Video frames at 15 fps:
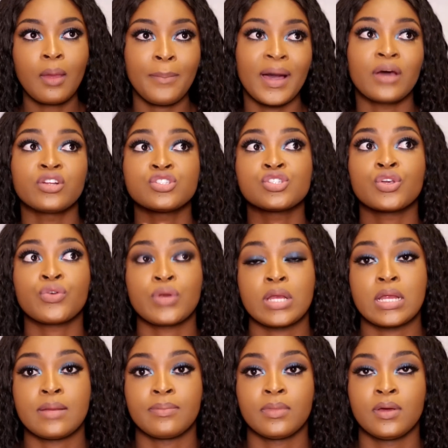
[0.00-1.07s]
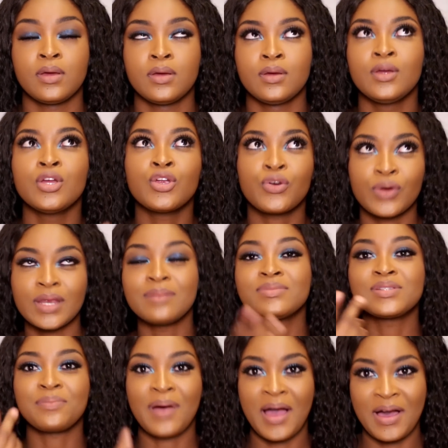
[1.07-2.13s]
Powder to cream. Cream
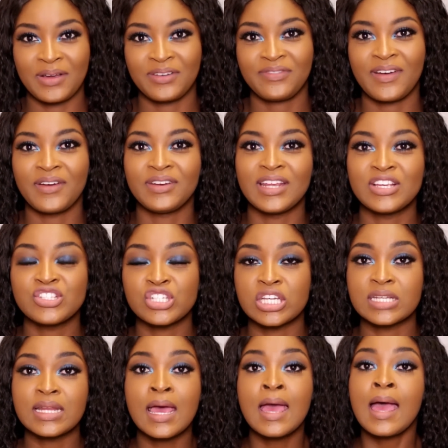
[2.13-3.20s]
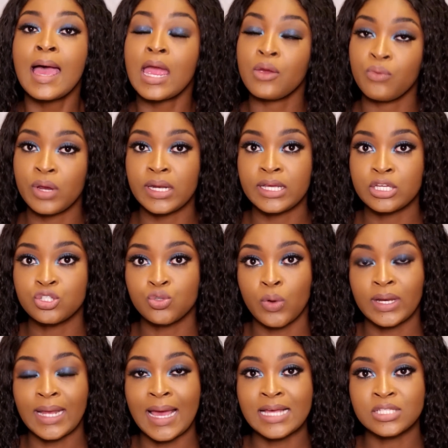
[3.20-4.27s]
to powder foundation, I really
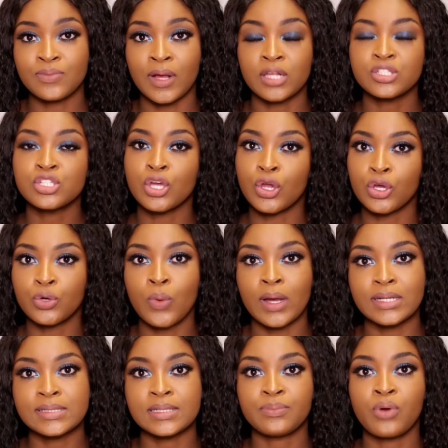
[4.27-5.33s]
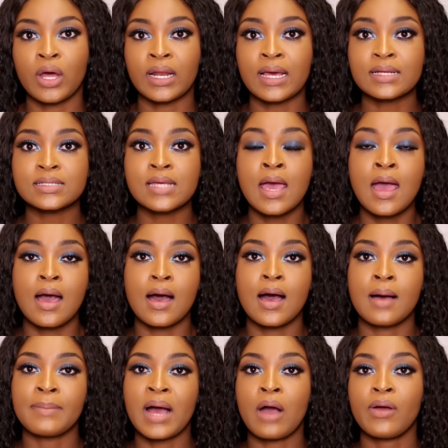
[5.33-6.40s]
enjoyed as well. It's a good quality product.
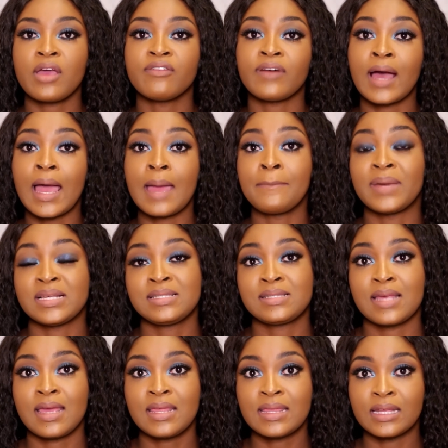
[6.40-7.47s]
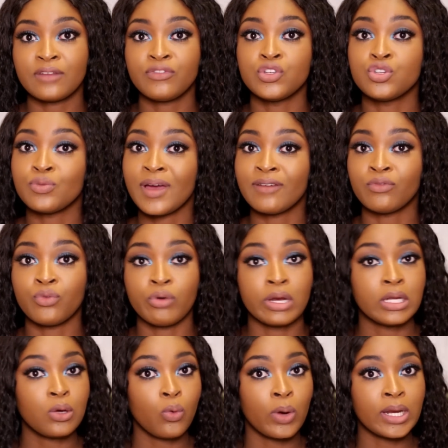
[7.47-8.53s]
However, I must say that if you do have
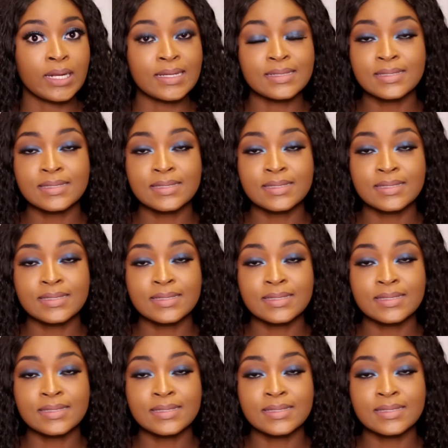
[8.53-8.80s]
really oily